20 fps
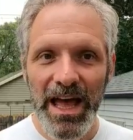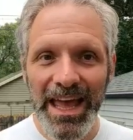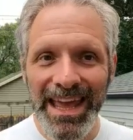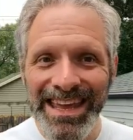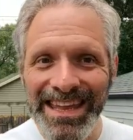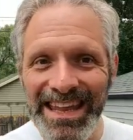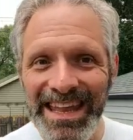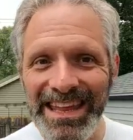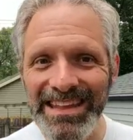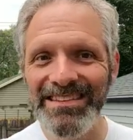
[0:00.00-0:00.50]

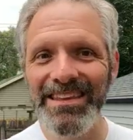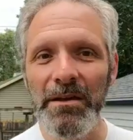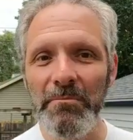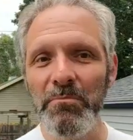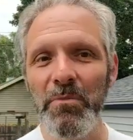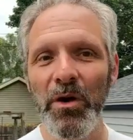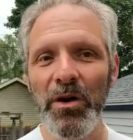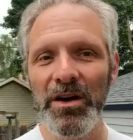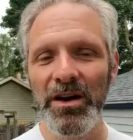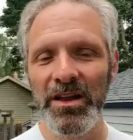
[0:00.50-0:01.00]
It is a
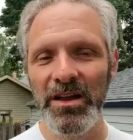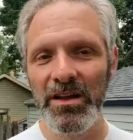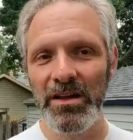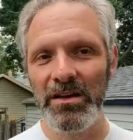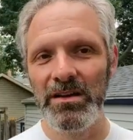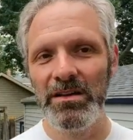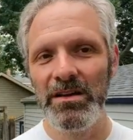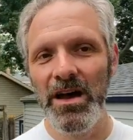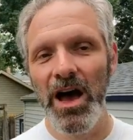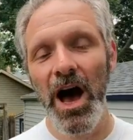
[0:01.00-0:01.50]

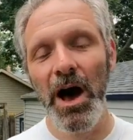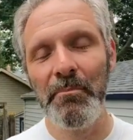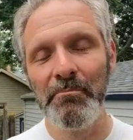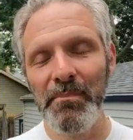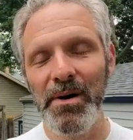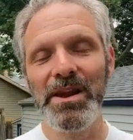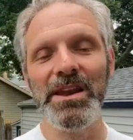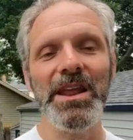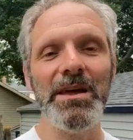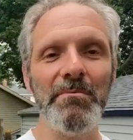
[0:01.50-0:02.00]

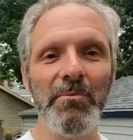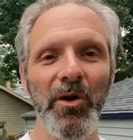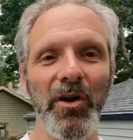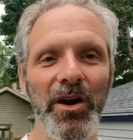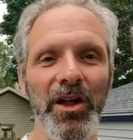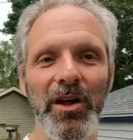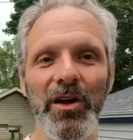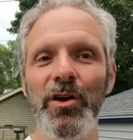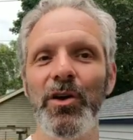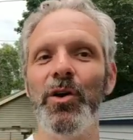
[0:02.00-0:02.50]
Monday
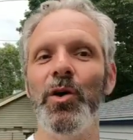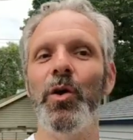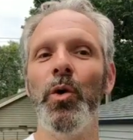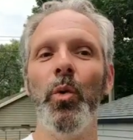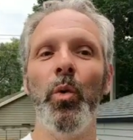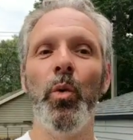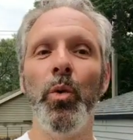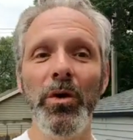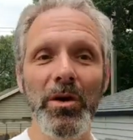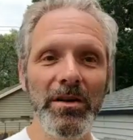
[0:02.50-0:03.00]
morning,
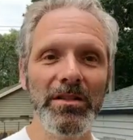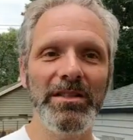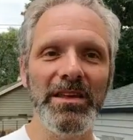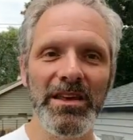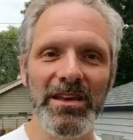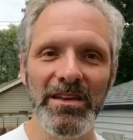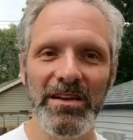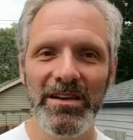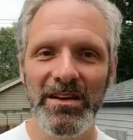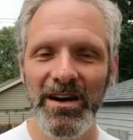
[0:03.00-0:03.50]

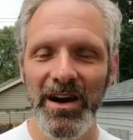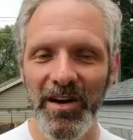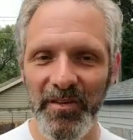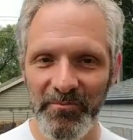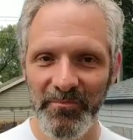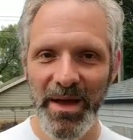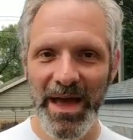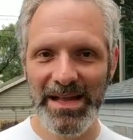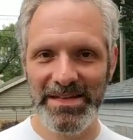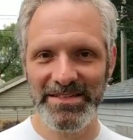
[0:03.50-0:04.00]
worthy of
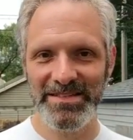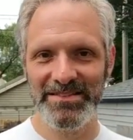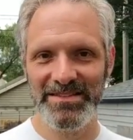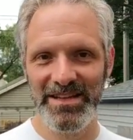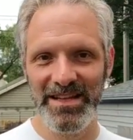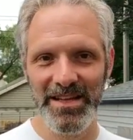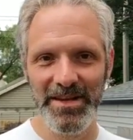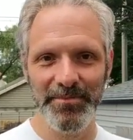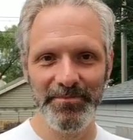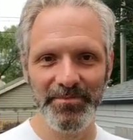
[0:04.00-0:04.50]

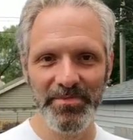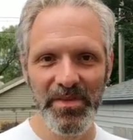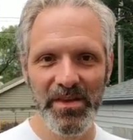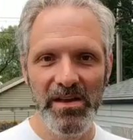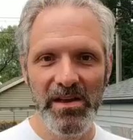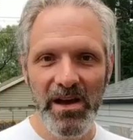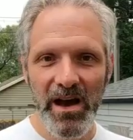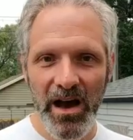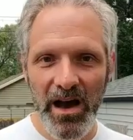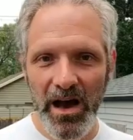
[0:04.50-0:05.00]
majesty.
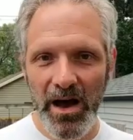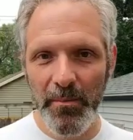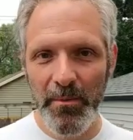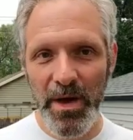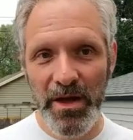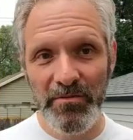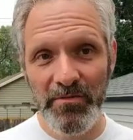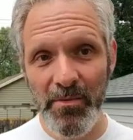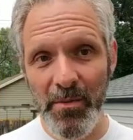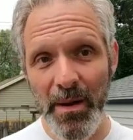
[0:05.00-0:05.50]

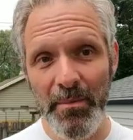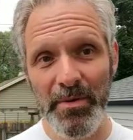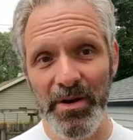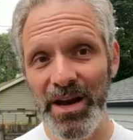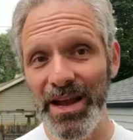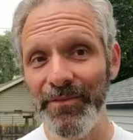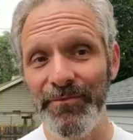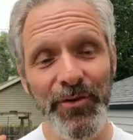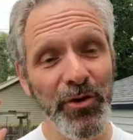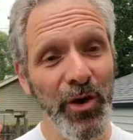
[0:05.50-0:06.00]
And remember,
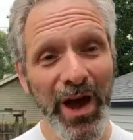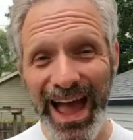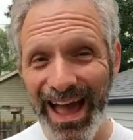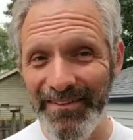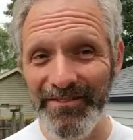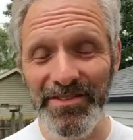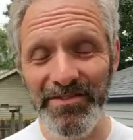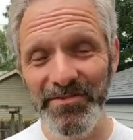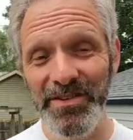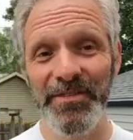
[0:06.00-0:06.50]
if you
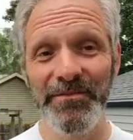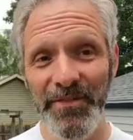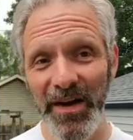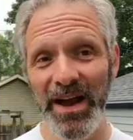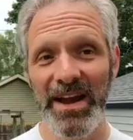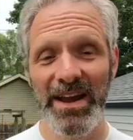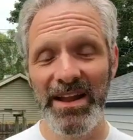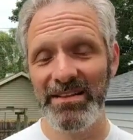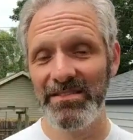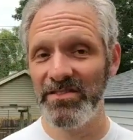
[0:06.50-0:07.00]
haven't
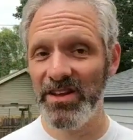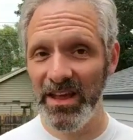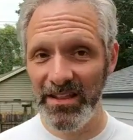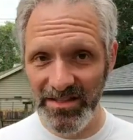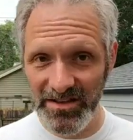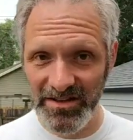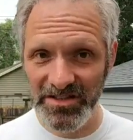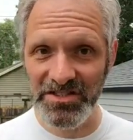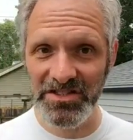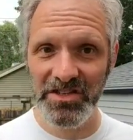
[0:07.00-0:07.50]
refinanced yet,
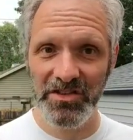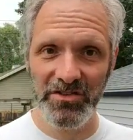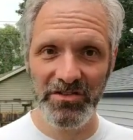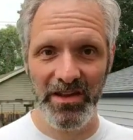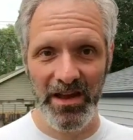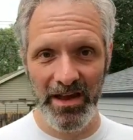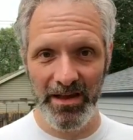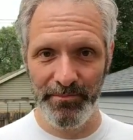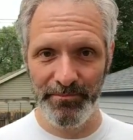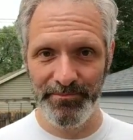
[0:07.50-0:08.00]
there's still
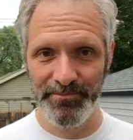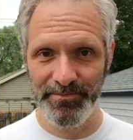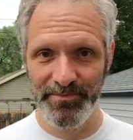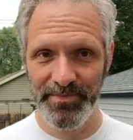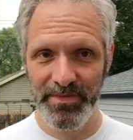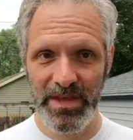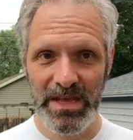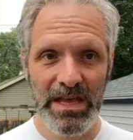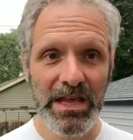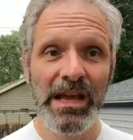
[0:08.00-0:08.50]
time.
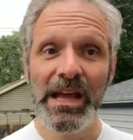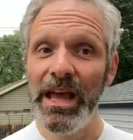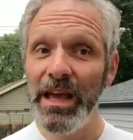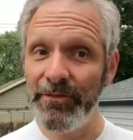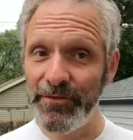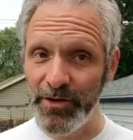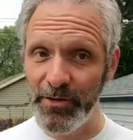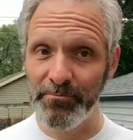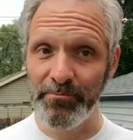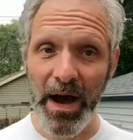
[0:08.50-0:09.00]

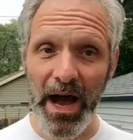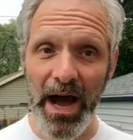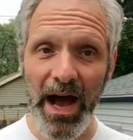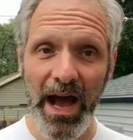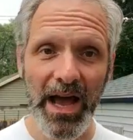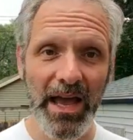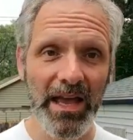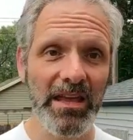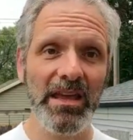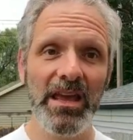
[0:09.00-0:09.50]
If you're
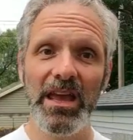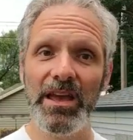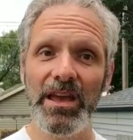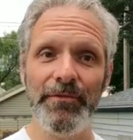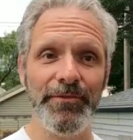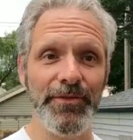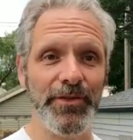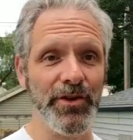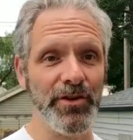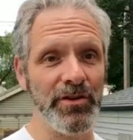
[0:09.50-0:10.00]
buying,
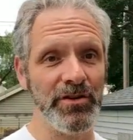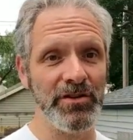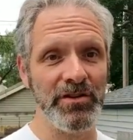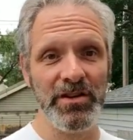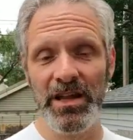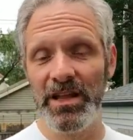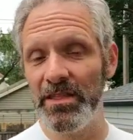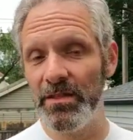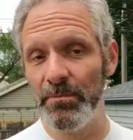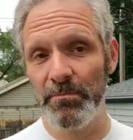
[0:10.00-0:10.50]
if you're
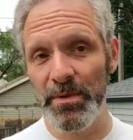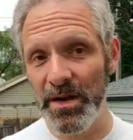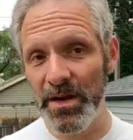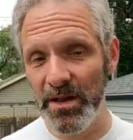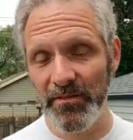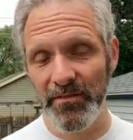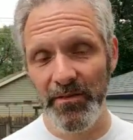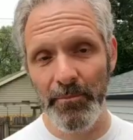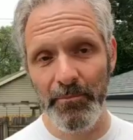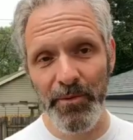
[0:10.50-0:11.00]
in the
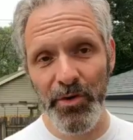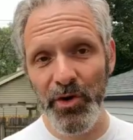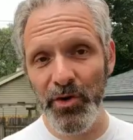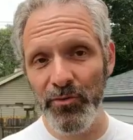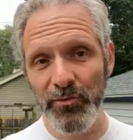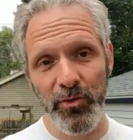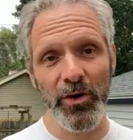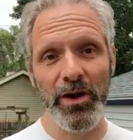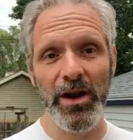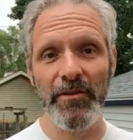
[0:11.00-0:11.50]
middle of a
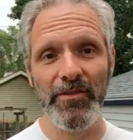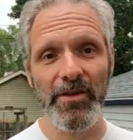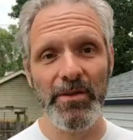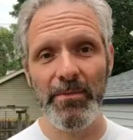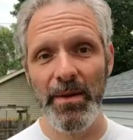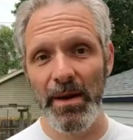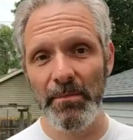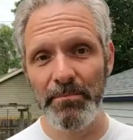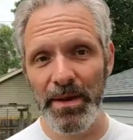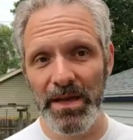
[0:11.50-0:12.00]
move, whatever it
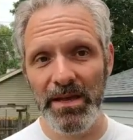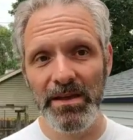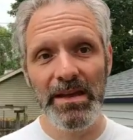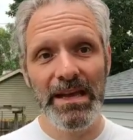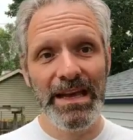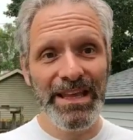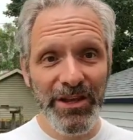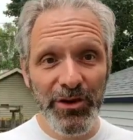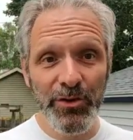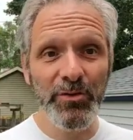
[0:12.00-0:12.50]
might be,
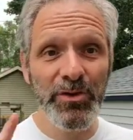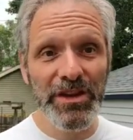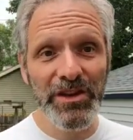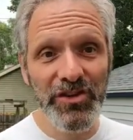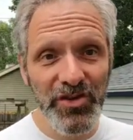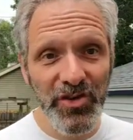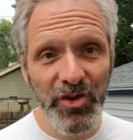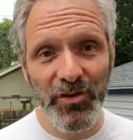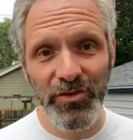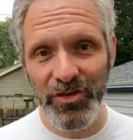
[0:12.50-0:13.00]
you can
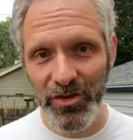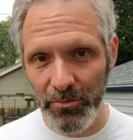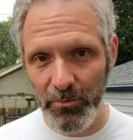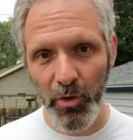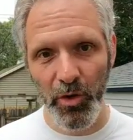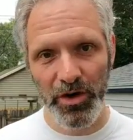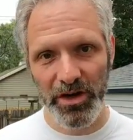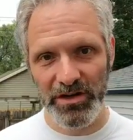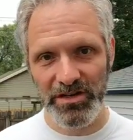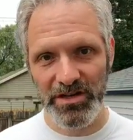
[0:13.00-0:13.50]
choose your
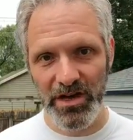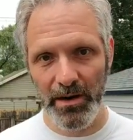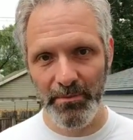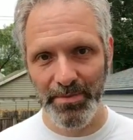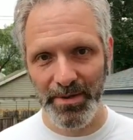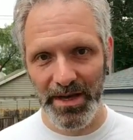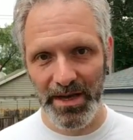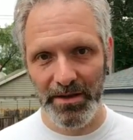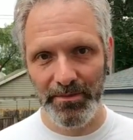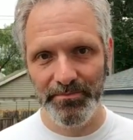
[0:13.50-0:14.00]
mortgage
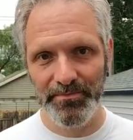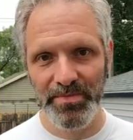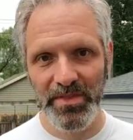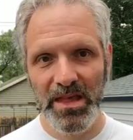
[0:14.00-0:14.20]
company.